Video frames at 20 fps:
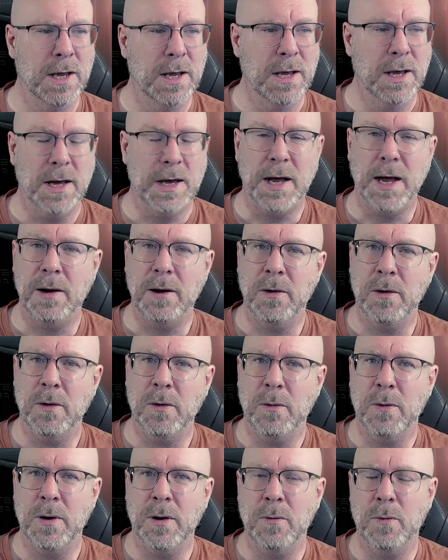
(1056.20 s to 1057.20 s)
I don't
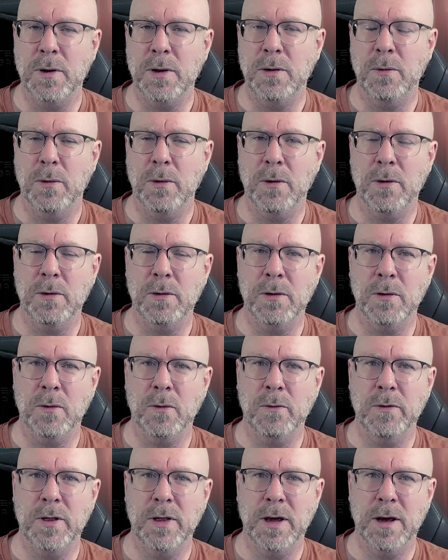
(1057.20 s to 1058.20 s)
know what you're on
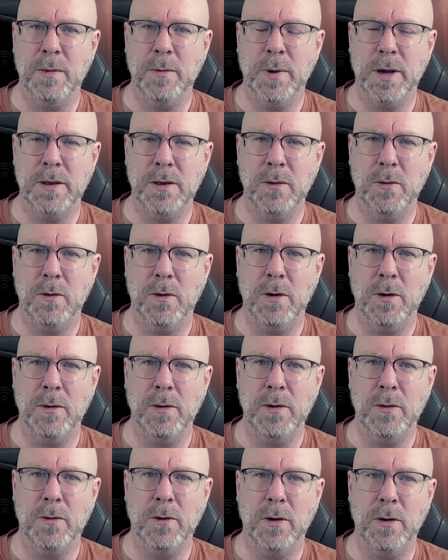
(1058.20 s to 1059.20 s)
over there, but
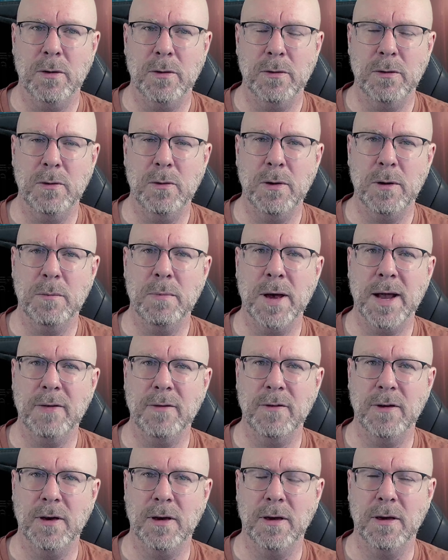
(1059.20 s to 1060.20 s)
you're doing
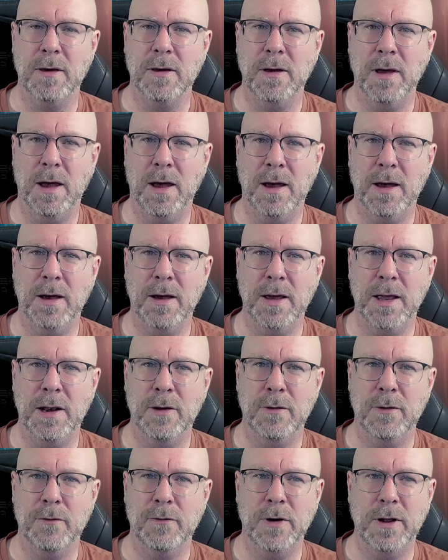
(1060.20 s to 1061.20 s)
magic in a
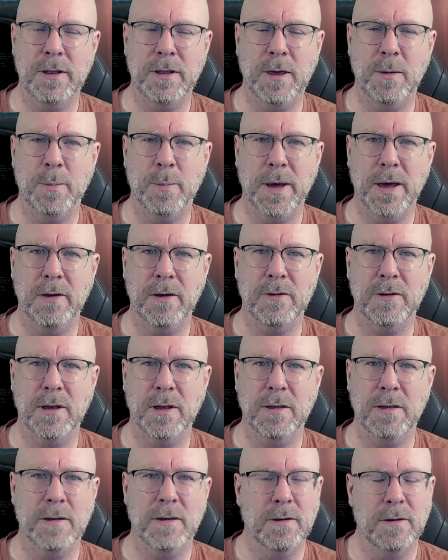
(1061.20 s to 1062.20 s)
frantic pace
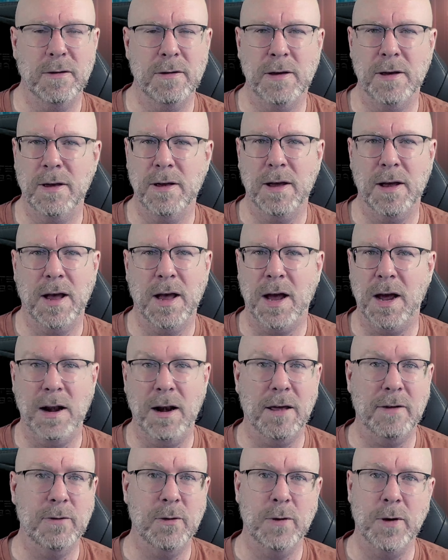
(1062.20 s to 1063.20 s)
that I
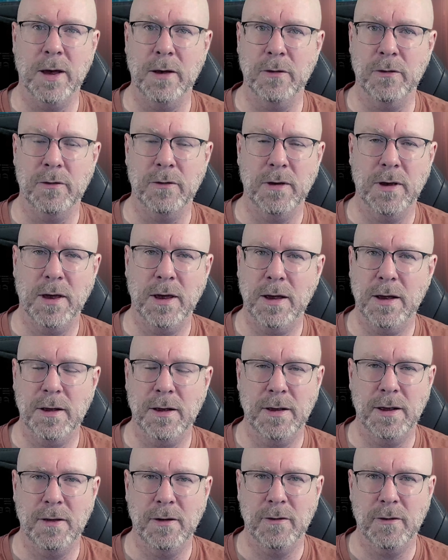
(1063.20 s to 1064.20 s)
love you guys.
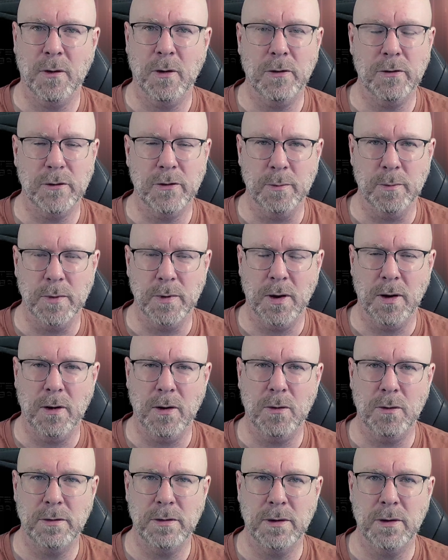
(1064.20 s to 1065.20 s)
It's awesome,
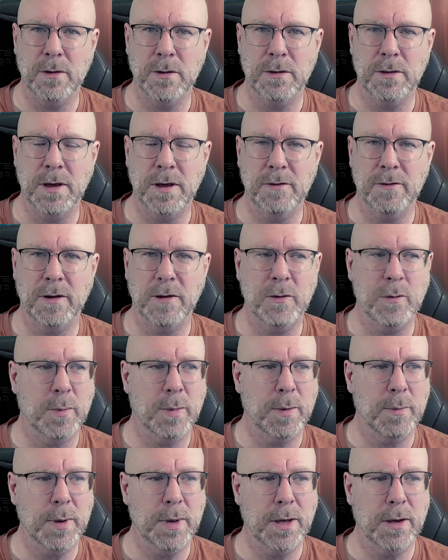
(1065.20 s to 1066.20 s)
all the good things that you're
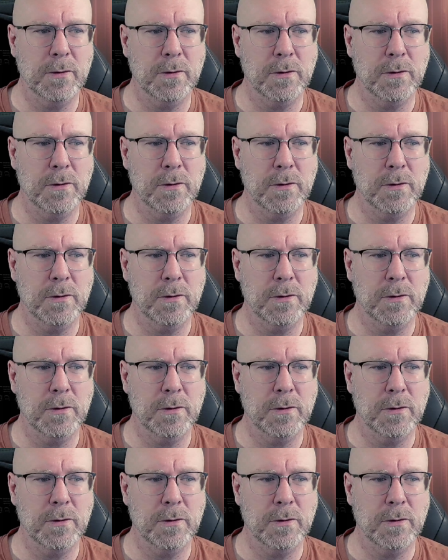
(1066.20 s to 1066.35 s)
pumping out.